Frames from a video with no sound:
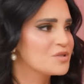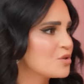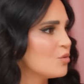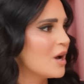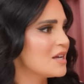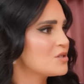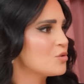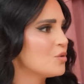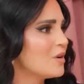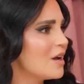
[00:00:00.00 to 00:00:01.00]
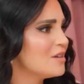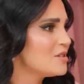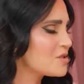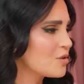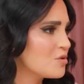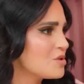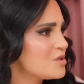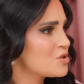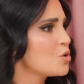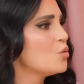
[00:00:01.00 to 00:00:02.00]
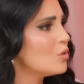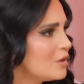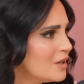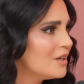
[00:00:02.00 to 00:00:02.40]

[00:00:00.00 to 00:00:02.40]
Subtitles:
school, high school, undisclosed school